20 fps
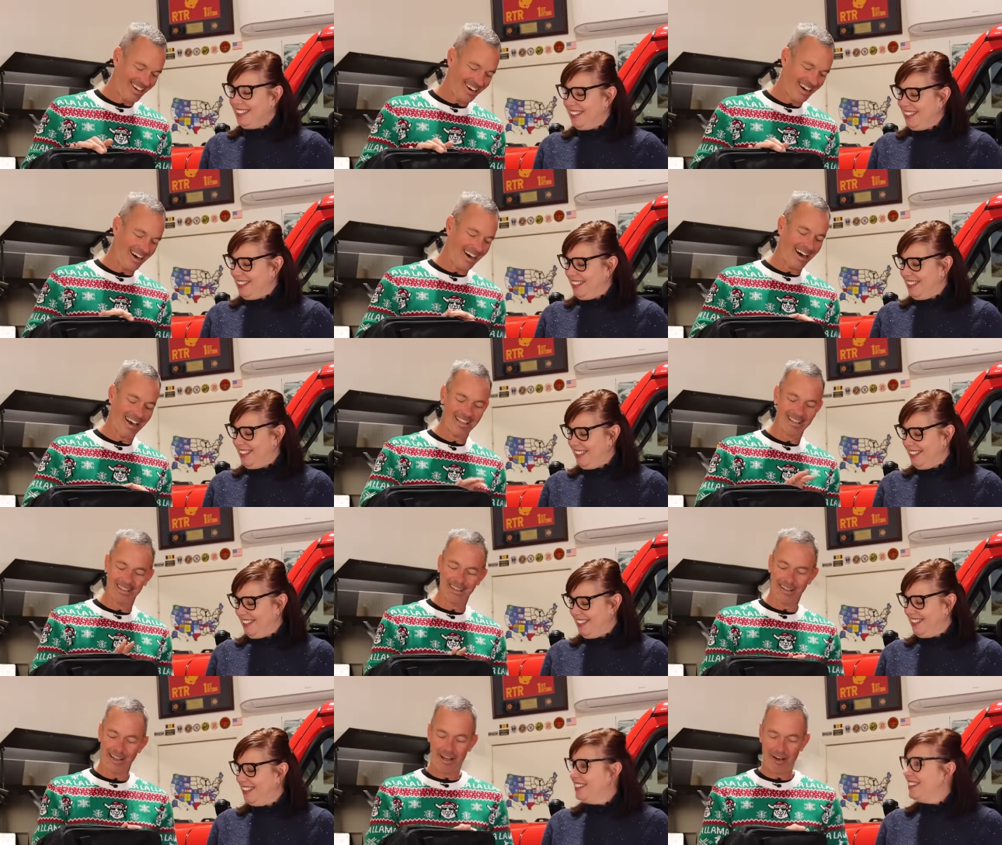
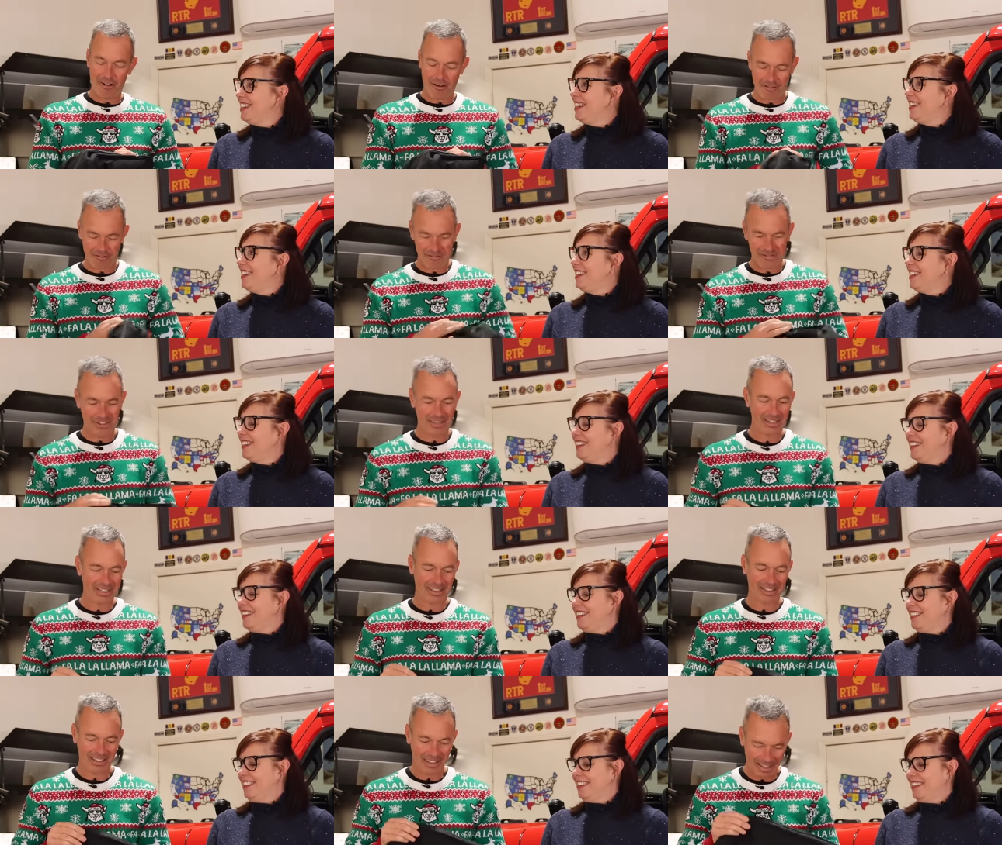Speaker 1: I
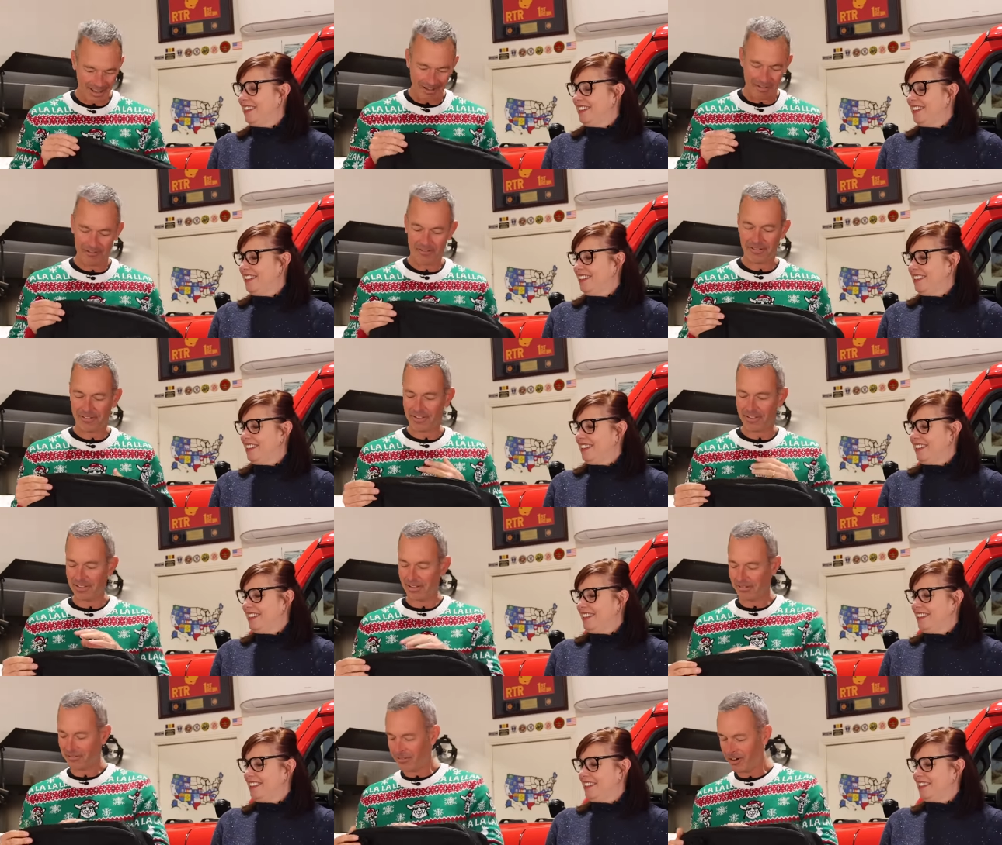love,
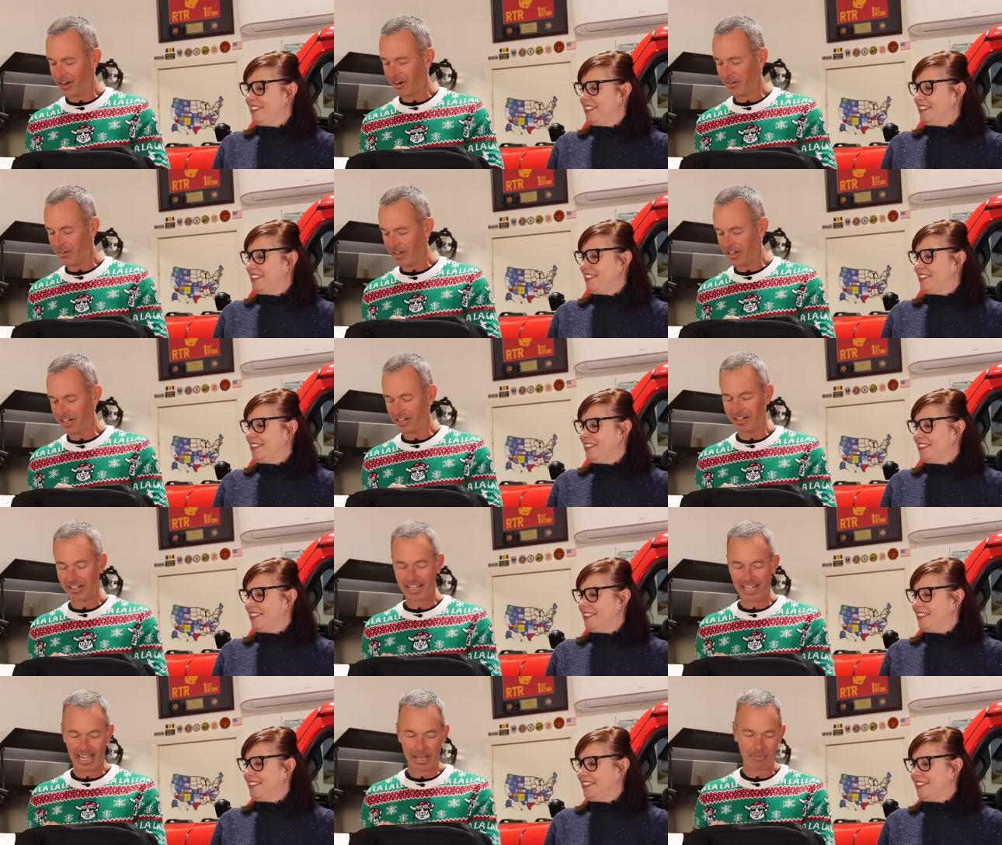love the front
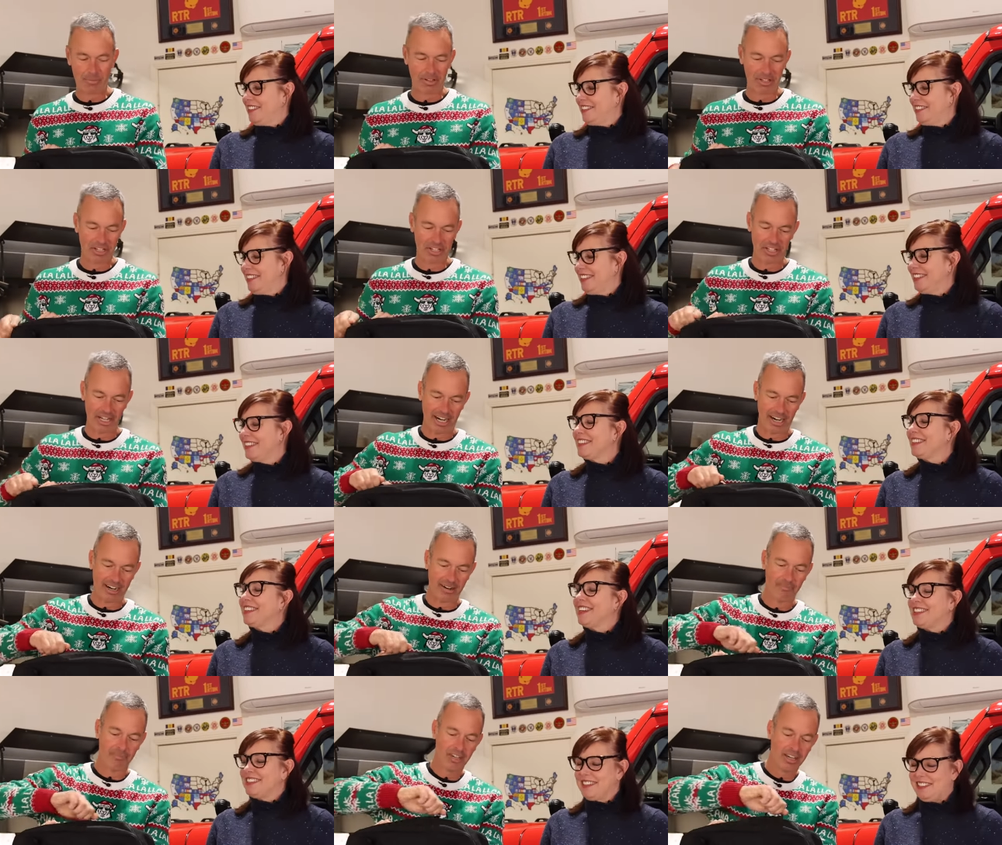runner camping
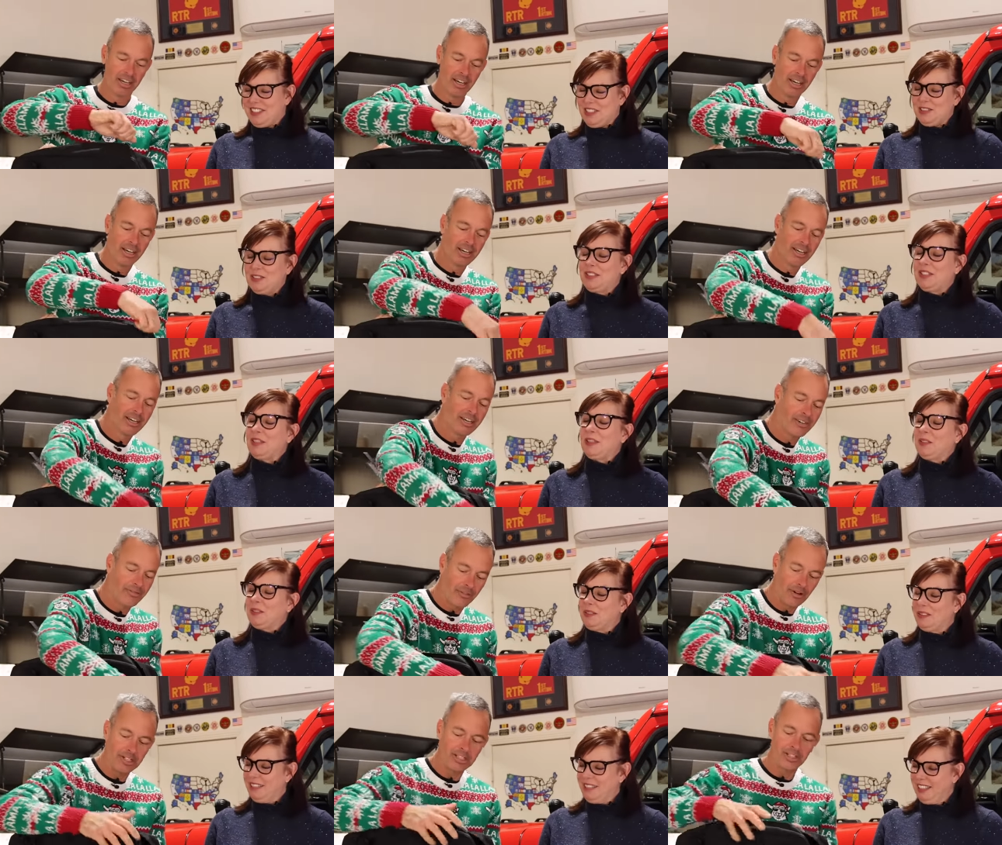chair. Yes, you
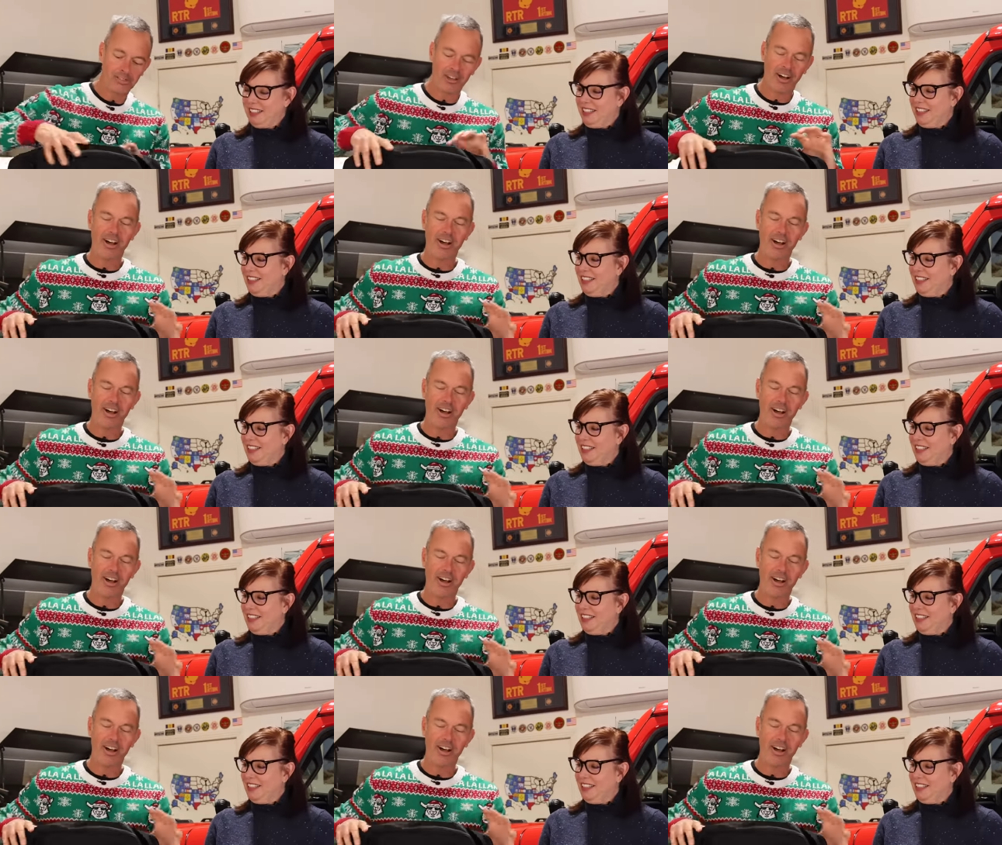do. First of